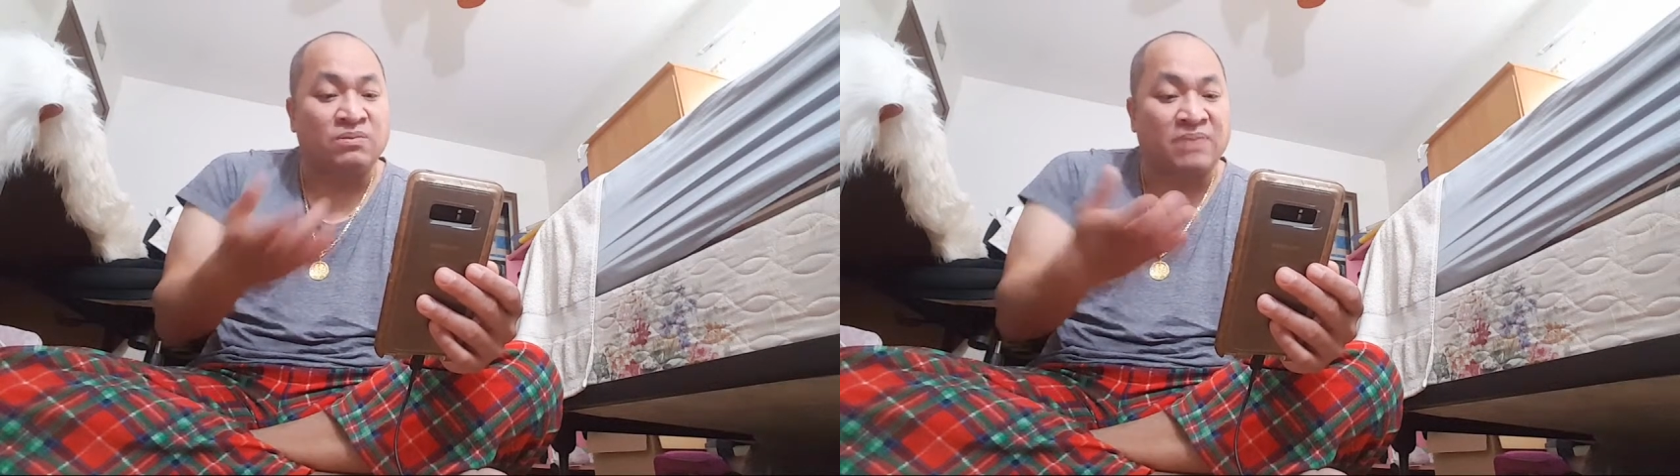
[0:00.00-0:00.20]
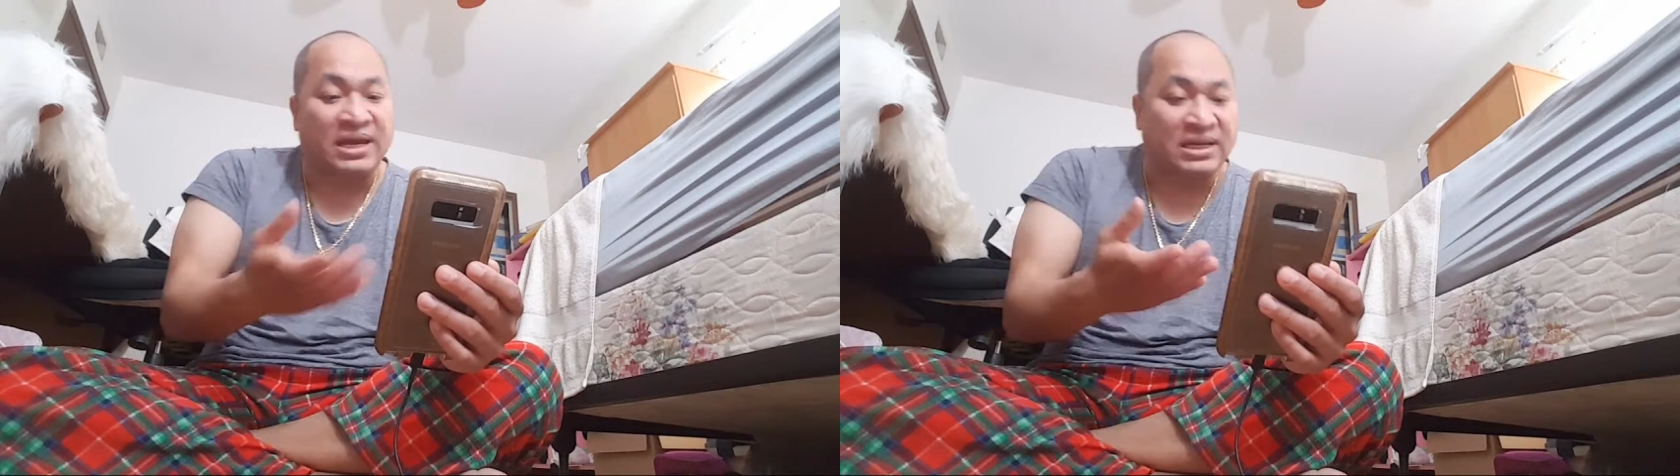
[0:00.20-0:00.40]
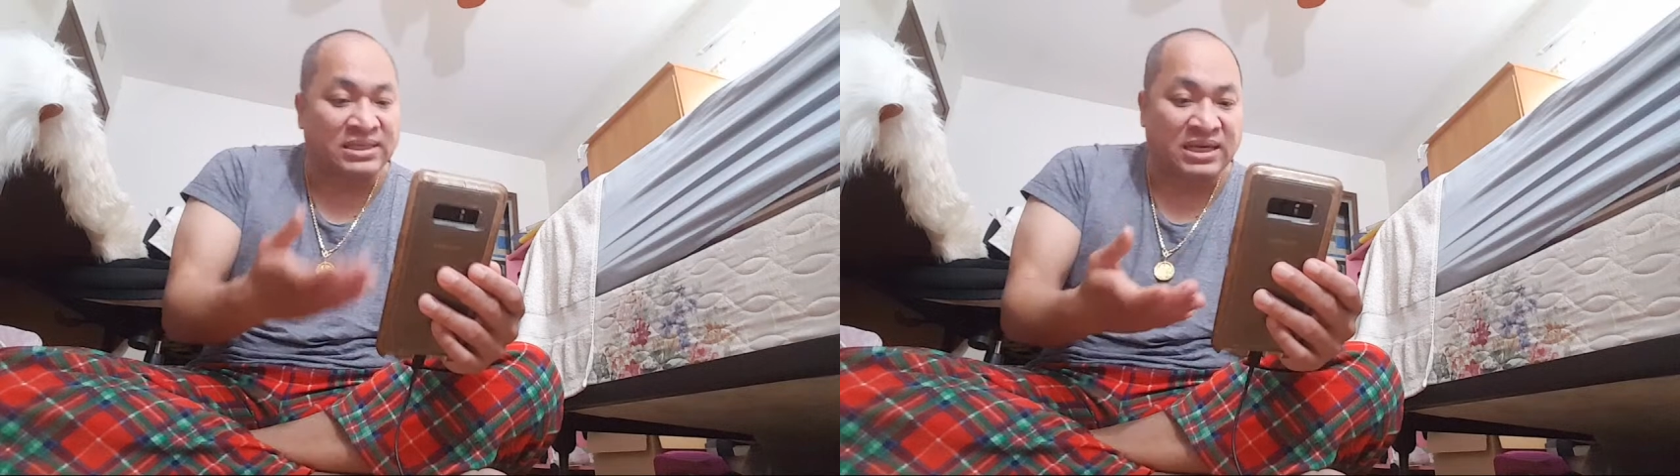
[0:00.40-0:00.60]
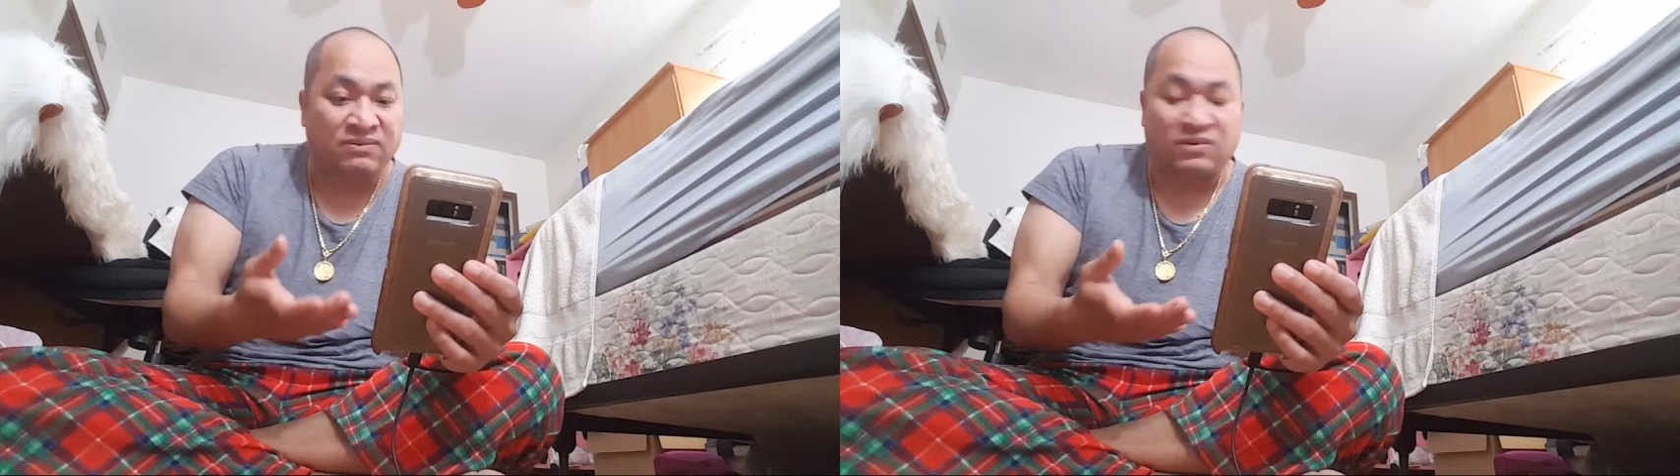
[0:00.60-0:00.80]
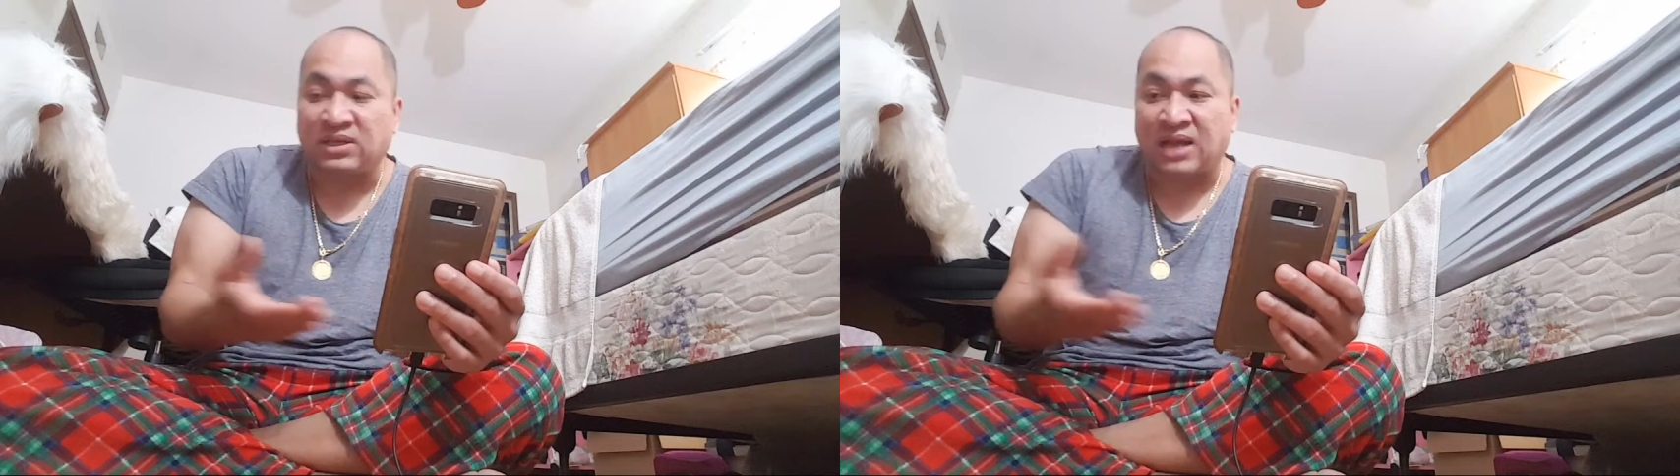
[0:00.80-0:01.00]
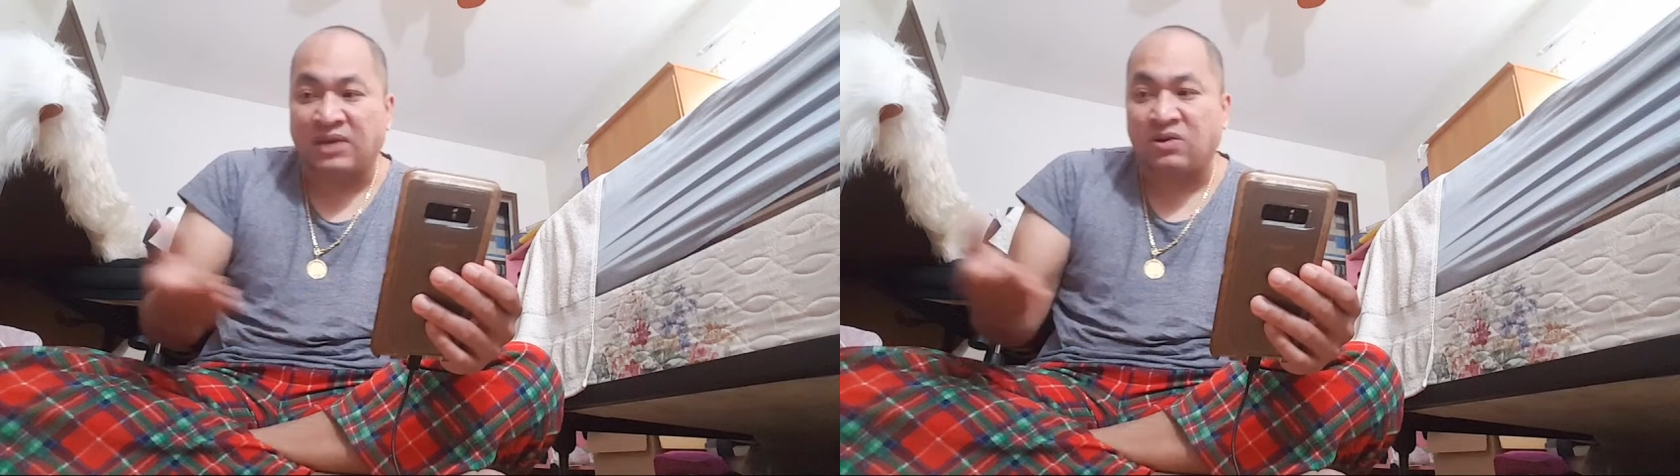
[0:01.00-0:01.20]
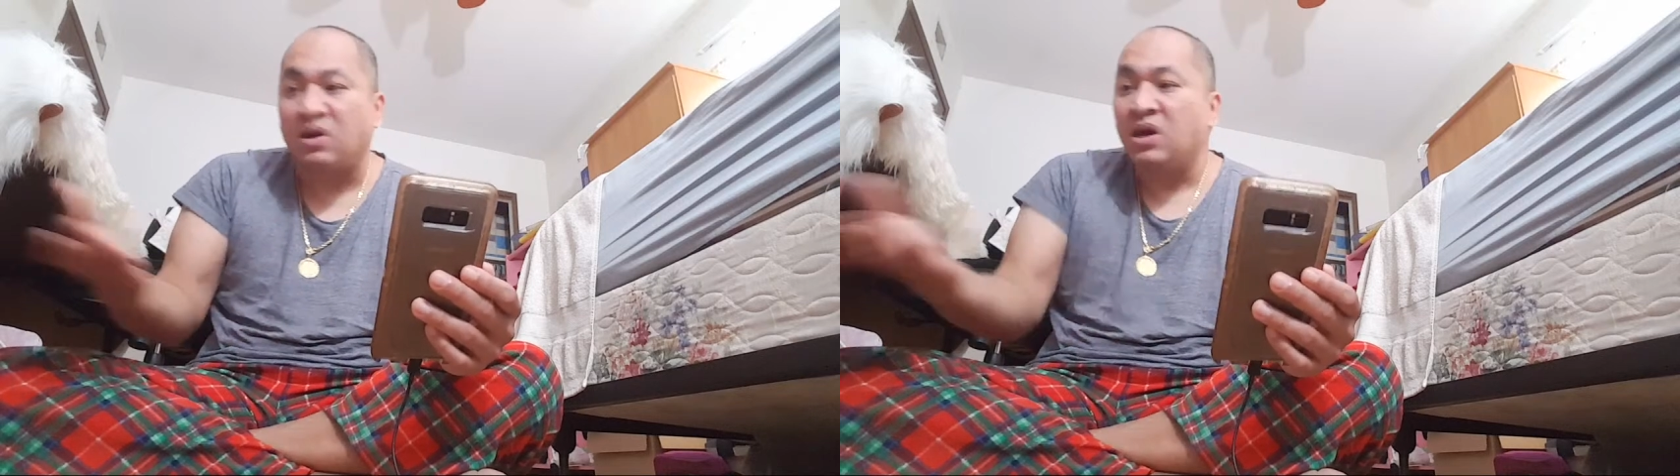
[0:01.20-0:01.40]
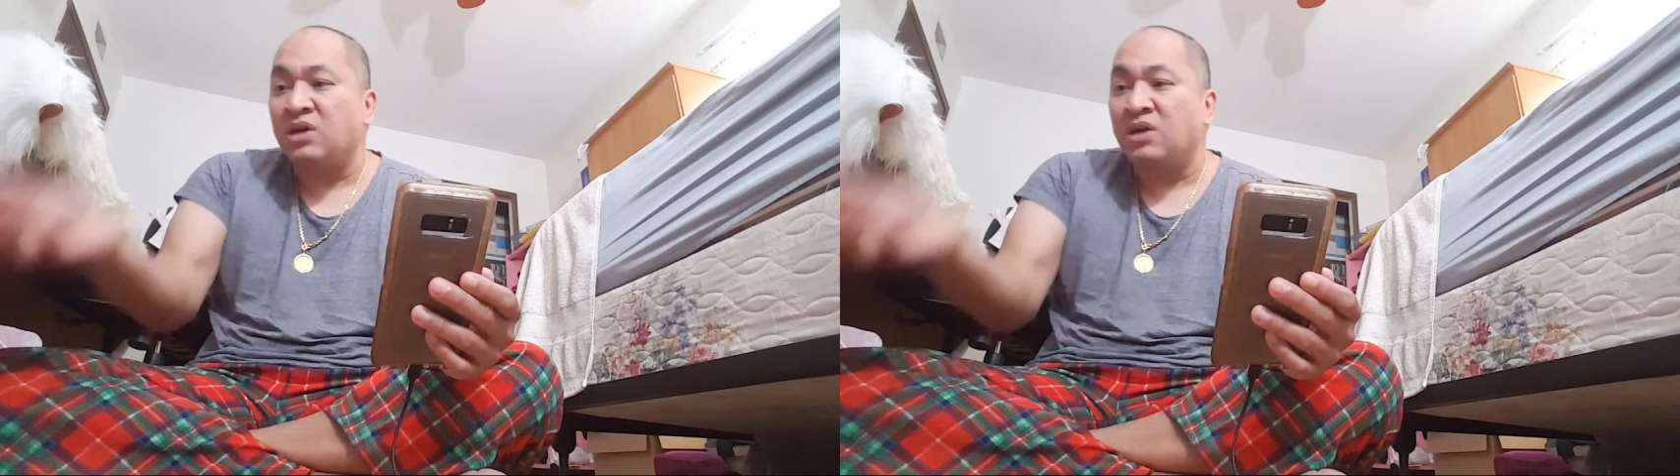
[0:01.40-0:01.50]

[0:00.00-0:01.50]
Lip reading: make is evil? It's like your